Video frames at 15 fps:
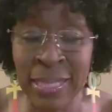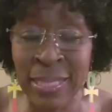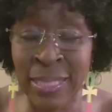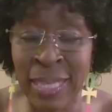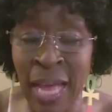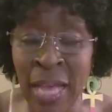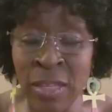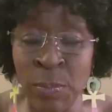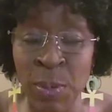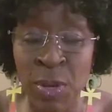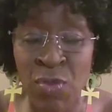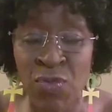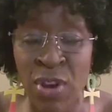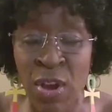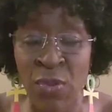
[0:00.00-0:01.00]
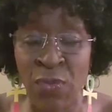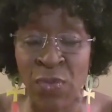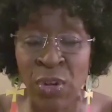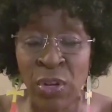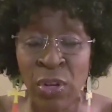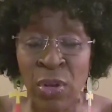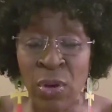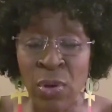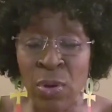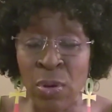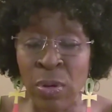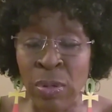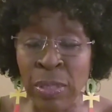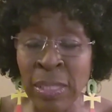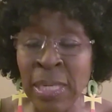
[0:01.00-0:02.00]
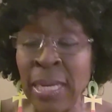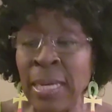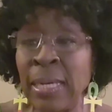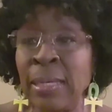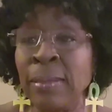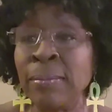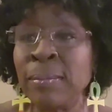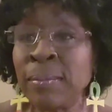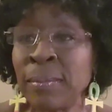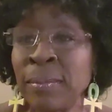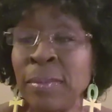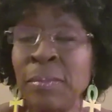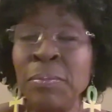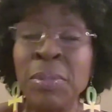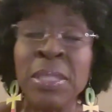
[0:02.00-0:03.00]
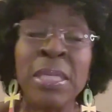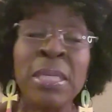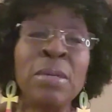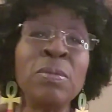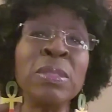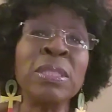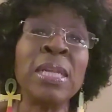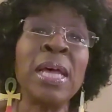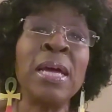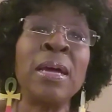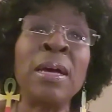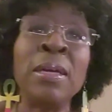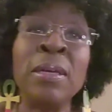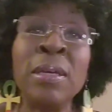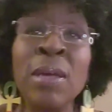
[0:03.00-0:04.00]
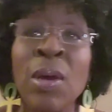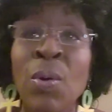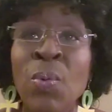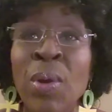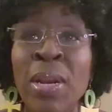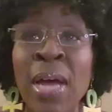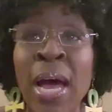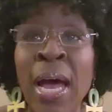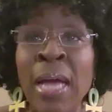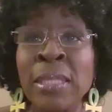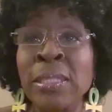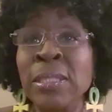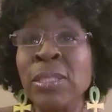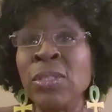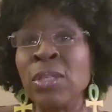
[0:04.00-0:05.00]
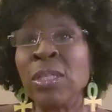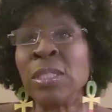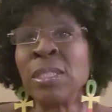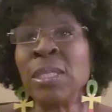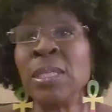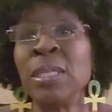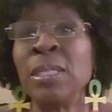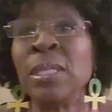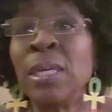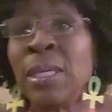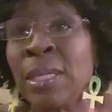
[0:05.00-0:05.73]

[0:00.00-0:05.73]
these guys been around for a long time. But he was like, when Isley started singing,